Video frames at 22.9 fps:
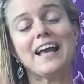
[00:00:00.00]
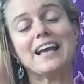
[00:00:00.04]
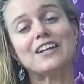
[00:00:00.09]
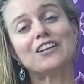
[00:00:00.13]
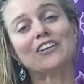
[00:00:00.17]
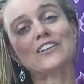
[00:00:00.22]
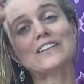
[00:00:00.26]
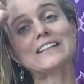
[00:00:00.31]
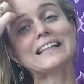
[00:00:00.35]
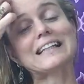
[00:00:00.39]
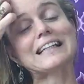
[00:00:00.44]

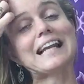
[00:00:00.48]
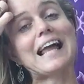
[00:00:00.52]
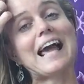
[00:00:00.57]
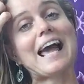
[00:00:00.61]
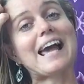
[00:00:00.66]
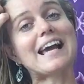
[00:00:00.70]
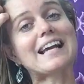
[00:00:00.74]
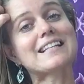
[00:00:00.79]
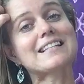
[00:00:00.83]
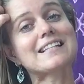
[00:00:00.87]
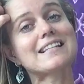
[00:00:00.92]
Your little
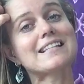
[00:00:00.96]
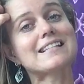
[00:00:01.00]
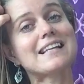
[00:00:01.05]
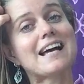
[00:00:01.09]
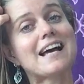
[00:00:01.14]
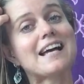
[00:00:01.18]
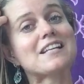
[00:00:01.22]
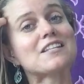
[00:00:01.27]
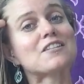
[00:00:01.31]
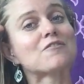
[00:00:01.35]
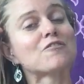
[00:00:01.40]

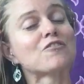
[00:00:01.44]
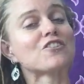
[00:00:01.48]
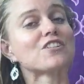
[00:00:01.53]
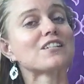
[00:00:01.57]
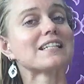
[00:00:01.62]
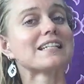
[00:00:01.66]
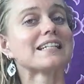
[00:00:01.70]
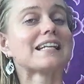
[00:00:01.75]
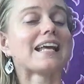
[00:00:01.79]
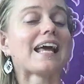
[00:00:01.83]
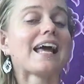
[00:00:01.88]
exercise for
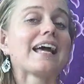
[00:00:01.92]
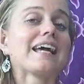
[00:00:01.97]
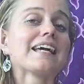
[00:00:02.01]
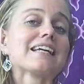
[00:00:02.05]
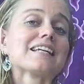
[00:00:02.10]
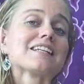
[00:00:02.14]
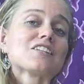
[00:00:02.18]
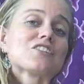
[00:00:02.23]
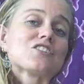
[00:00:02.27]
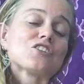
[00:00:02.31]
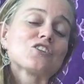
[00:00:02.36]
today
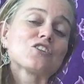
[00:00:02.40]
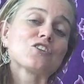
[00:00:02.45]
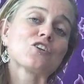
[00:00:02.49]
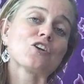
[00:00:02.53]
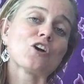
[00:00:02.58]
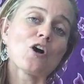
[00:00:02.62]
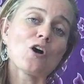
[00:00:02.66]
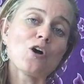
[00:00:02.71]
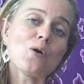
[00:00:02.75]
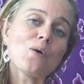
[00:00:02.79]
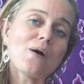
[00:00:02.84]
is to
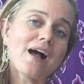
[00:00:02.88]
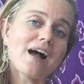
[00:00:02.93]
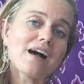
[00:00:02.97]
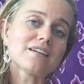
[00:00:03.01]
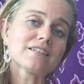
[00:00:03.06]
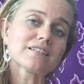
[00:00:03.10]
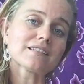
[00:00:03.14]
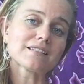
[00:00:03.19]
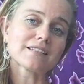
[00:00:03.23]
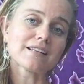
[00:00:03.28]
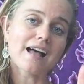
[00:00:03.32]
go
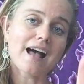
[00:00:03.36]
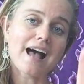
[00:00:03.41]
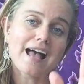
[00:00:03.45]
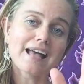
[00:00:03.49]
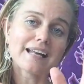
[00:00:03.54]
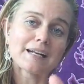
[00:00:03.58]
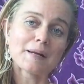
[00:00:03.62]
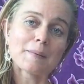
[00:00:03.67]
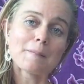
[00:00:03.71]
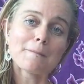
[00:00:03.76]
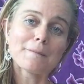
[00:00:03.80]

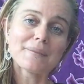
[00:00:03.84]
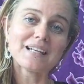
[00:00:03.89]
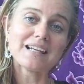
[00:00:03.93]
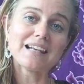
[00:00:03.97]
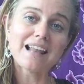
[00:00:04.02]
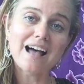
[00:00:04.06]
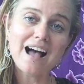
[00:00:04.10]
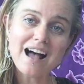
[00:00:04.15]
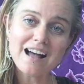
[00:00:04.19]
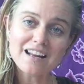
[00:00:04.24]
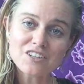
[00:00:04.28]
outside and
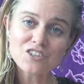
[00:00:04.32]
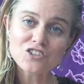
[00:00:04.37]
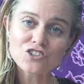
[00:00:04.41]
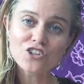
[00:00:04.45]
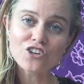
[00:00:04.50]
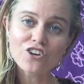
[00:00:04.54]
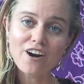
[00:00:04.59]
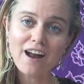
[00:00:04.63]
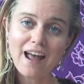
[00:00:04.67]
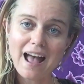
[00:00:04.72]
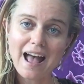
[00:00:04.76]
plant
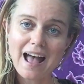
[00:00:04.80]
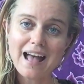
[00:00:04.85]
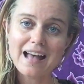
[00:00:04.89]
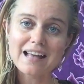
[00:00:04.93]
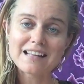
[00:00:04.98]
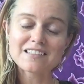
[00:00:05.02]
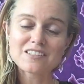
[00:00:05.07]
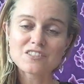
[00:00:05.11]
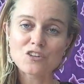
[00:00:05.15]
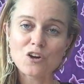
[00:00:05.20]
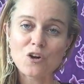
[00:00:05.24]
your
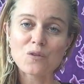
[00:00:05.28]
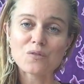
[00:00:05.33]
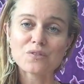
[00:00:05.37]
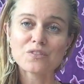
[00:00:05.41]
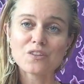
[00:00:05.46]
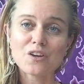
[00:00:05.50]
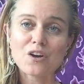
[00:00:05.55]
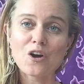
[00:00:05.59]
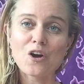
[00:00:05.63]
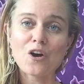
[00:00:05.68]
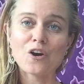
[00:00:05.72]
hands on
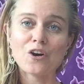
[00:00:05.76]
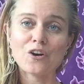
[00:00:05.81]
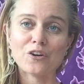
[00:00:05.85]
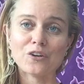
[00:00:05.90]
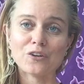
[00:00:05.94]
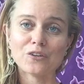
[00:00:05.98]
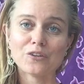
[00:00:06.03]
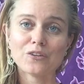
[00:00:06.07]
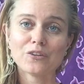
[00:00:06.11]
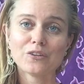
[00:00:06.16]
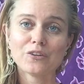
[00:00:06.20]
the
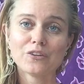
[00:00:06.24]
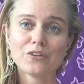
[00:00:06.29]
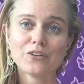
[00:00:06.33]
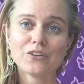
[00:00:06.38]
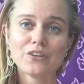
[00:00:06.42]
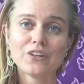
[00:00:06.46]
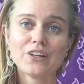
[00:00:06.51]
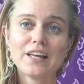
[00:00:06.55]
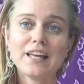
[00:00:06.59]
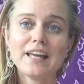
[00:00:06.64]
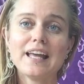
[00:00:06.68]
earth.
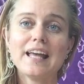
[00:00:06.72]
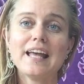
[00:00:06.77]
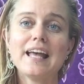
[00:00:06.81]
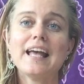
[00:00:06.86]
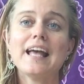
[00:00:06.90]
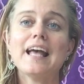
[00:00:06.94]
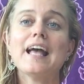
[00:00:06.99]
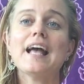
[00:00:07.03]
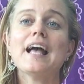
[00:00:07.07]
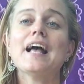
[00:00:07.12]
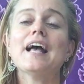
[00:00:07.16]

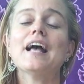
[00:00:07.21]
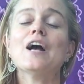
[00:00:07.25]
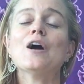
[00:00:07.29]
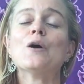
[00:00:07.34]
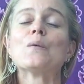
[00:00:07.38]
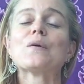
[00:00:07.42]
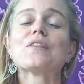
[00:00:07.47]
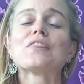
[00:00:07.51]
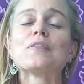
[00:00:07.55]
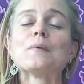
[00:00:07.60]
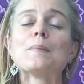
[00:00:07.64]

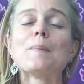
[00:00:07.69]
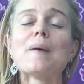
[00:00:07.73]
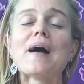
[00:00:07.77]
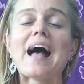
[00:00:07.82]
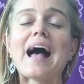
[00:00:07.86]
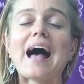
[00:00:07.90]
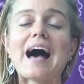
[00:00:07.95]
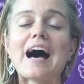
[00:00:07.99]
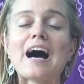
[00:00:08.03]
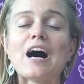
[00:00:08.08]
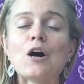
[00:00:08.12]
With the
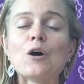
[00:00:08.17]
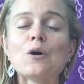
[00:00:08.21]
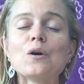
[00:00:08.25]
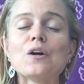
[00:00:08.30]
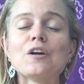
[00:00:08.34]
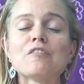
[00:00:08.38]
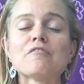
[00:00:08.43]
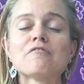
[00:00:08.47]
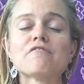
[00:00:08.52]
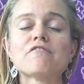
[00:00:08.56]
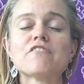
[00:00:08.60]
power
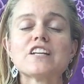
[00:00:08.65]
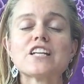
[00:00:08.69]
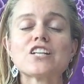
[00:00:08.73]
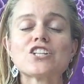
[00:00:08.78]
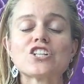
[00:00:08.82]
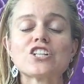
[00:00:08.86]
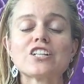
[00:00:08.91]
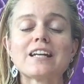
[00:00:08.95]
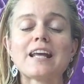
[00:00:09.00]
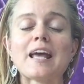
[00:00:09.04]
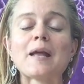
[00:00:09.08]
of
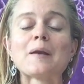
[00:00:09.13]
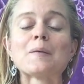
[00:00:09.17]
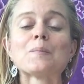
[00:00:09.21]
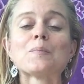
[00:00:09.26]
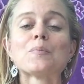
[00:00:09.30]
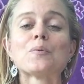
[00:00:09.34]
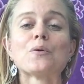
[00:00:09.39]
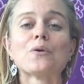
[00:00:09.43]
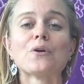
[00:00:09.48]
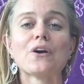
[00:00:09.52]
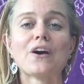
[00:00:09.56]
vision
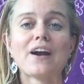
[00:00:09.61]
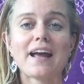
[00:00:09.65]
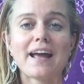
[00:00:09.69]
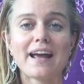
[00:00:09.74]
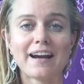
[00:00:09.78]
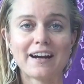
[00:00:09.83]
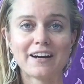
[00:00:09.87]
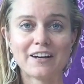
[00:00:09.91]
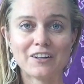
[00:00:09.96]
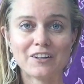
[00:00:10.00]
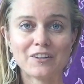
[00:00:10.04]
and
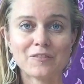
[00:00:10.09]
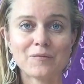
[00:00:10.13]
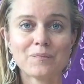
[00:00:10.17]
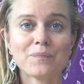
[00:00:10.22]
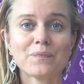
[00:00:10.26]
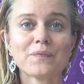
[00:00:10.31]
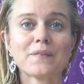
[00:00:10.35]
prayer,